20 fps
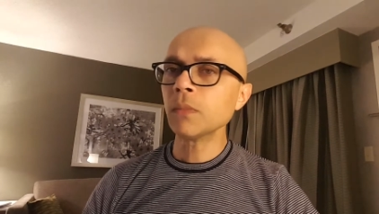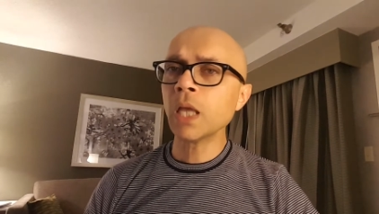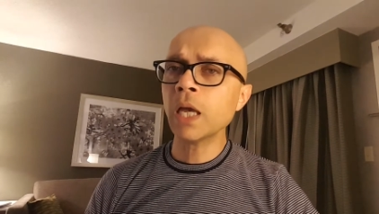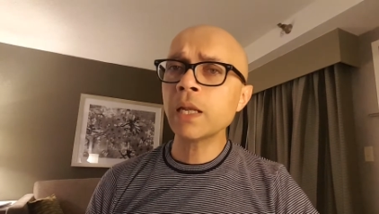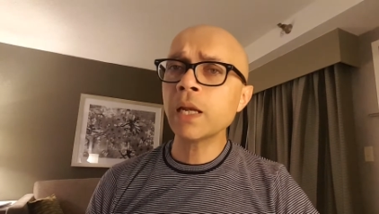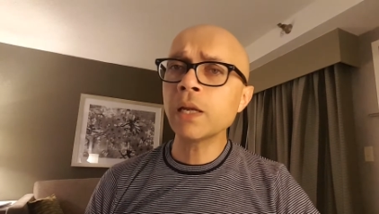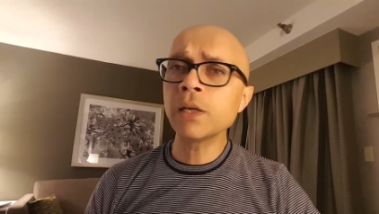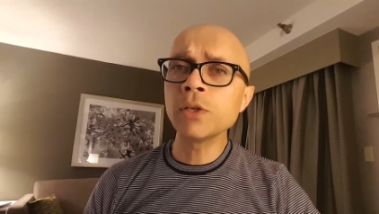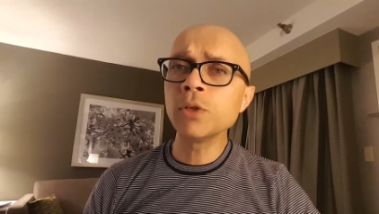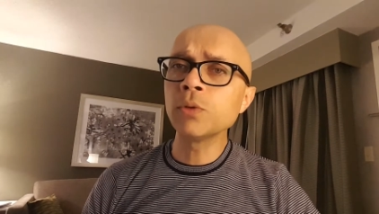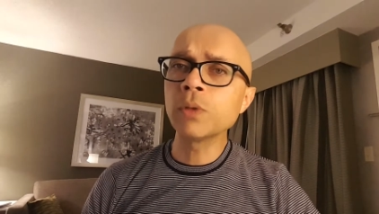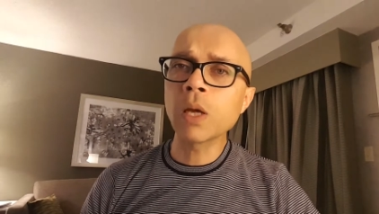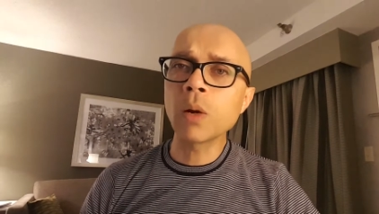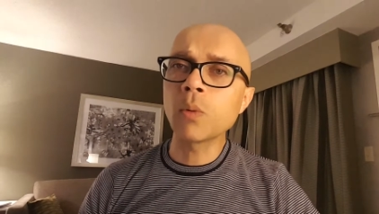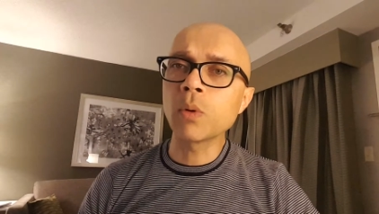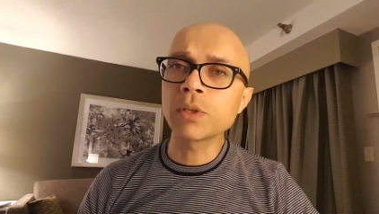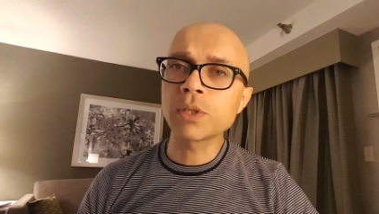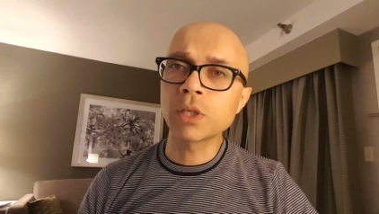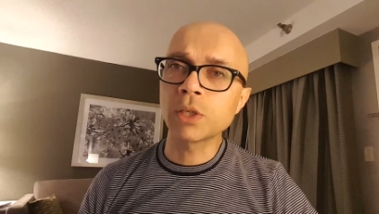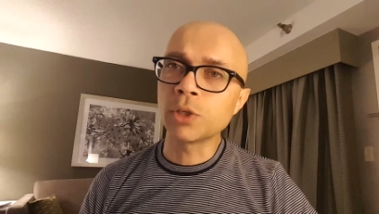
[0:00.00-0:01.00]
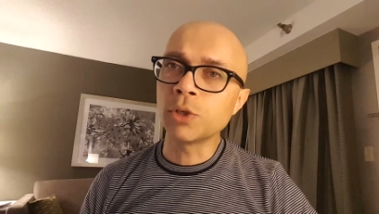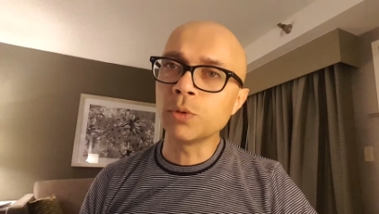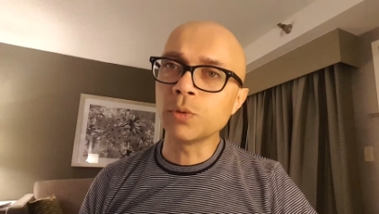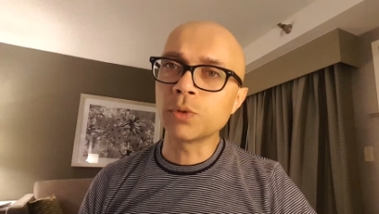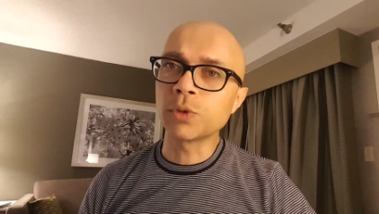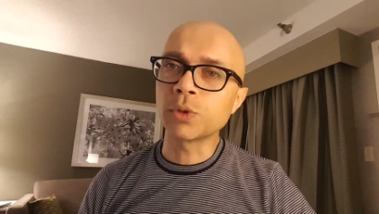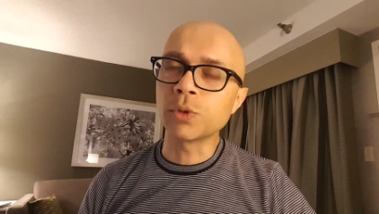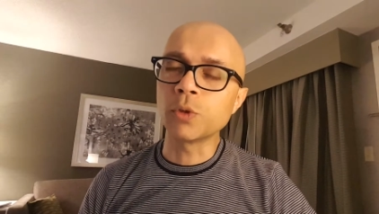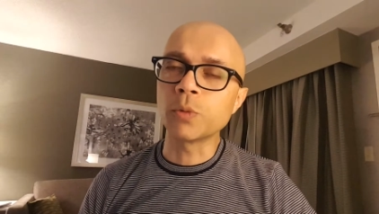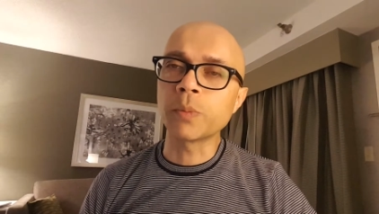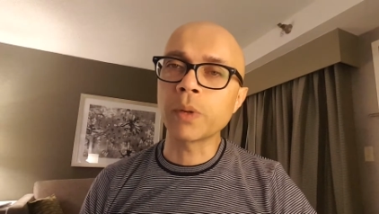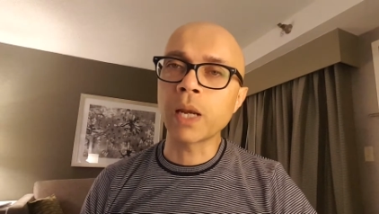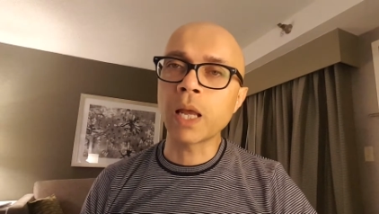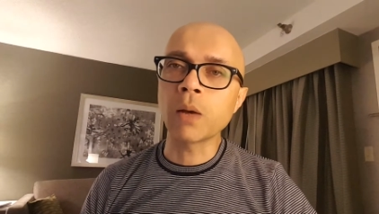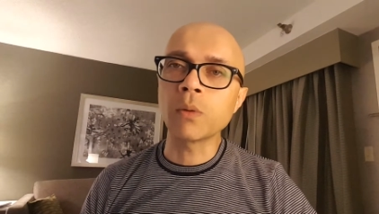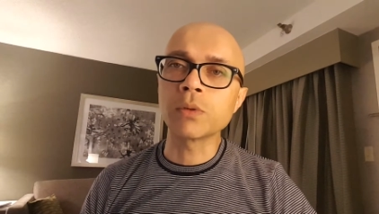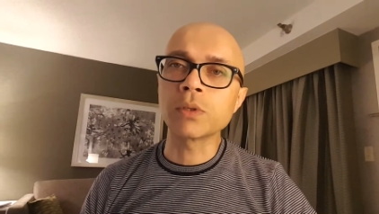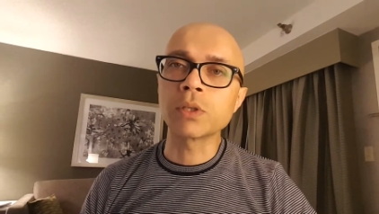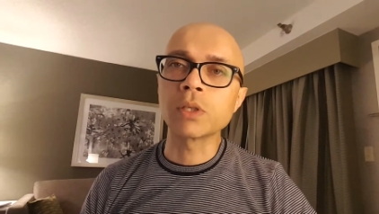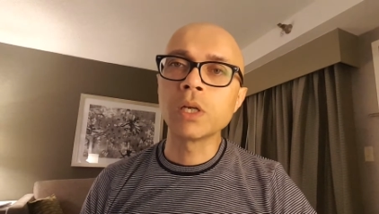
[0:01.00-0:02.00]
And I knew that wasn't a huge group, and
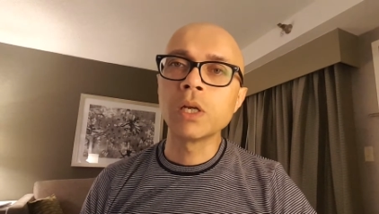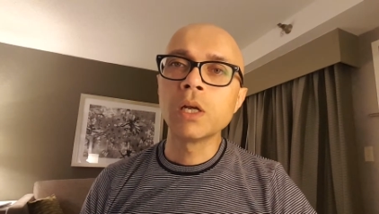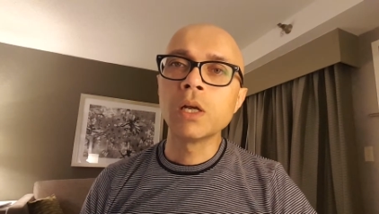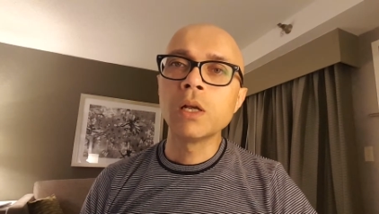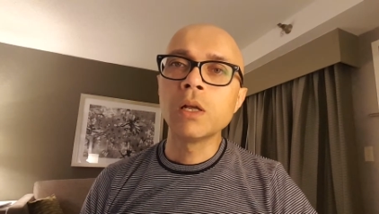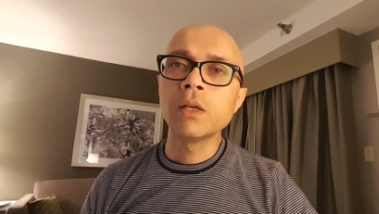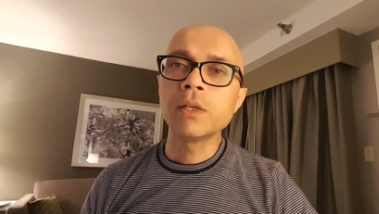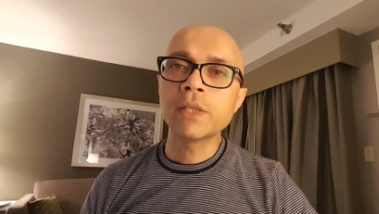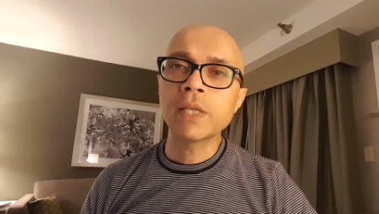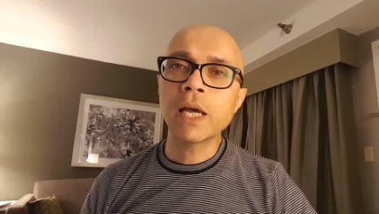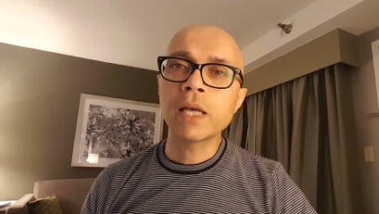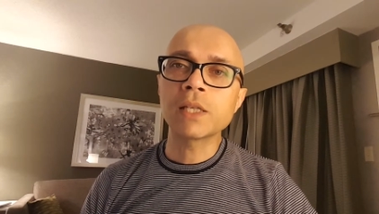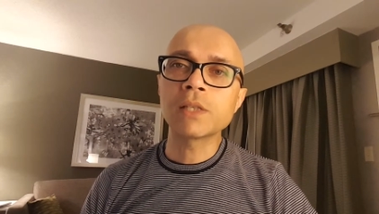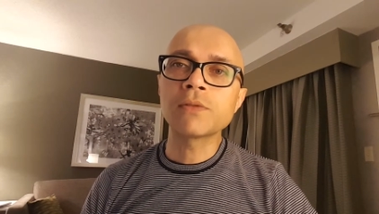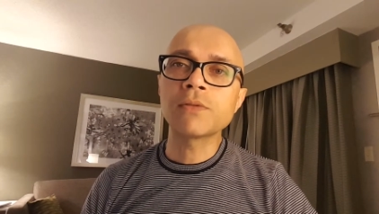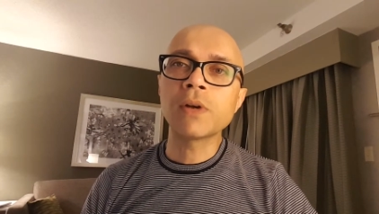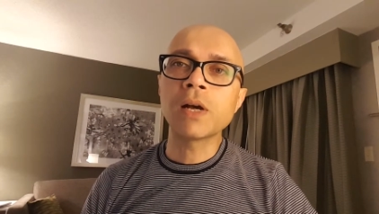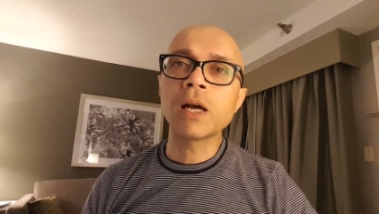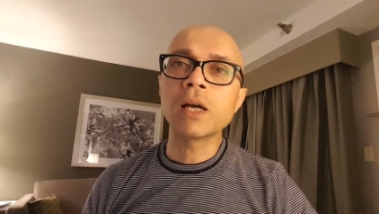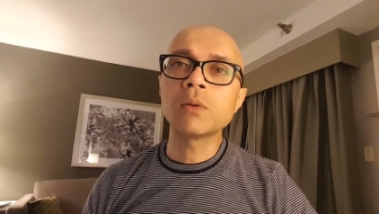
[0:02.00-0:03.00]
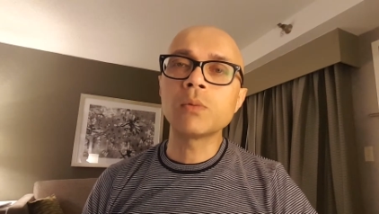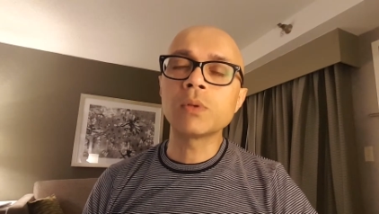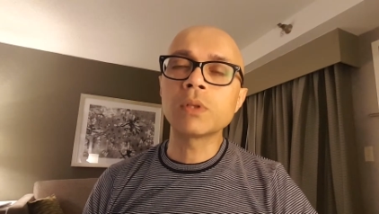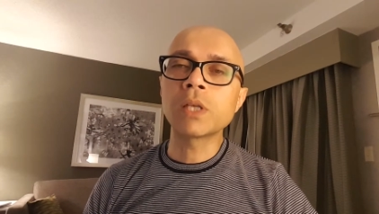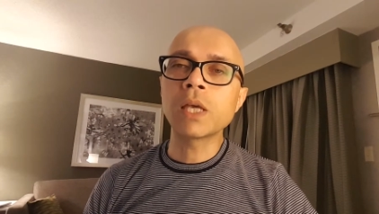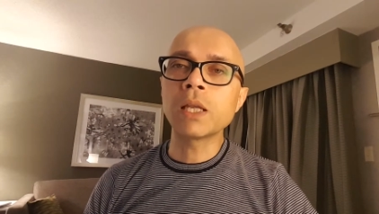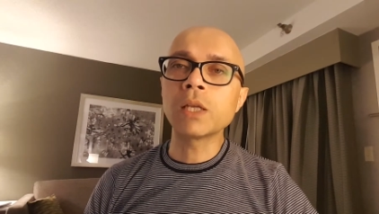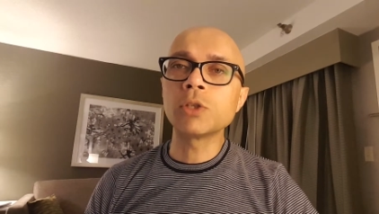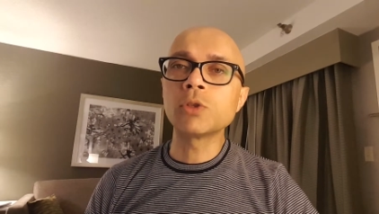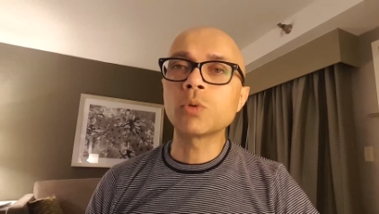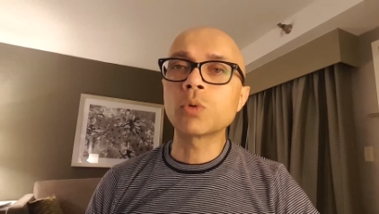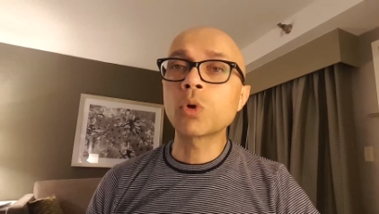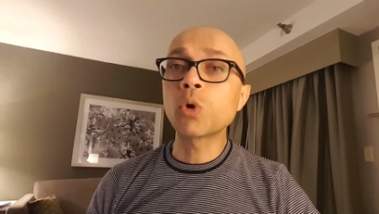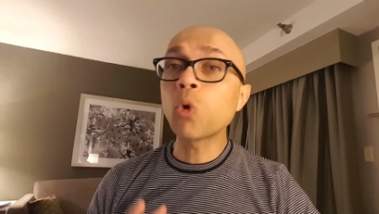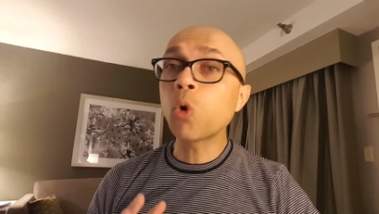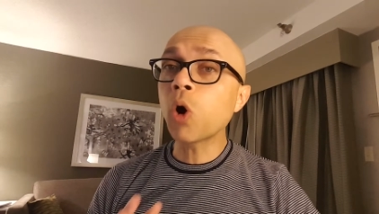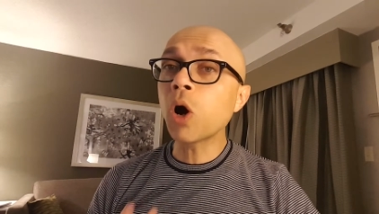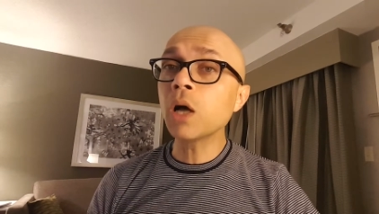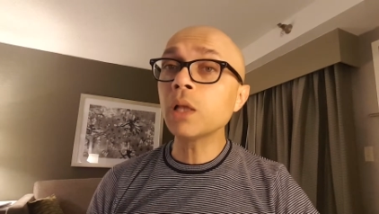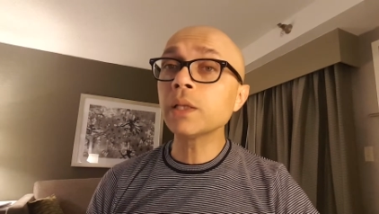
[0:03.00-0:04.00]
I was satisfied with getting to
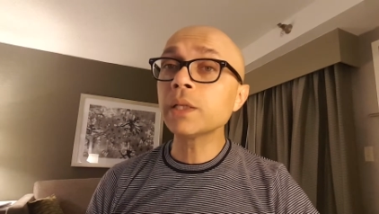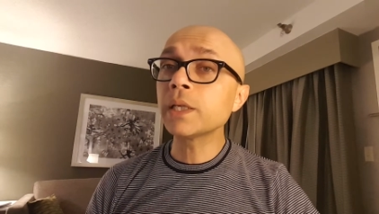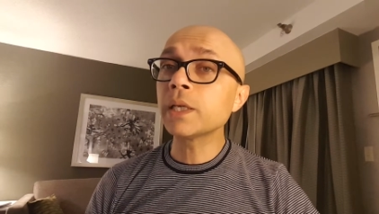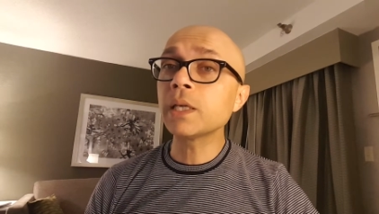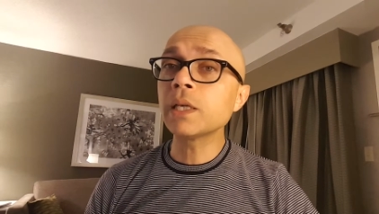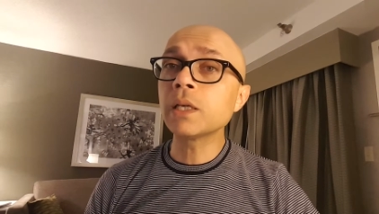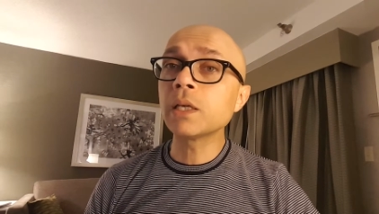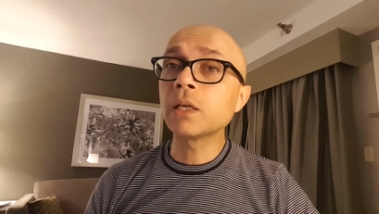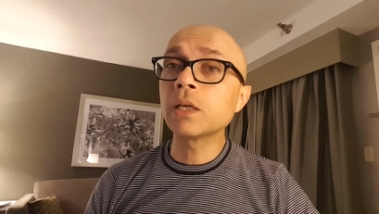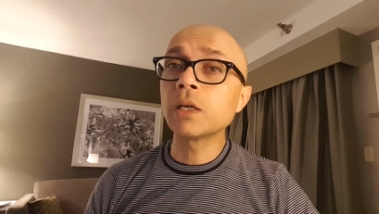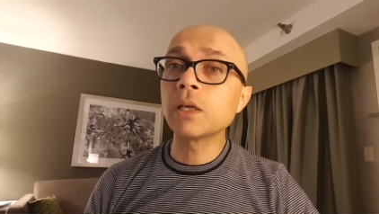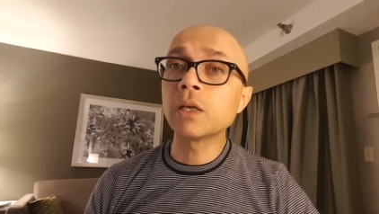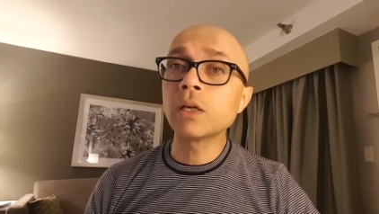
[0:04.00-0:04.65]
quality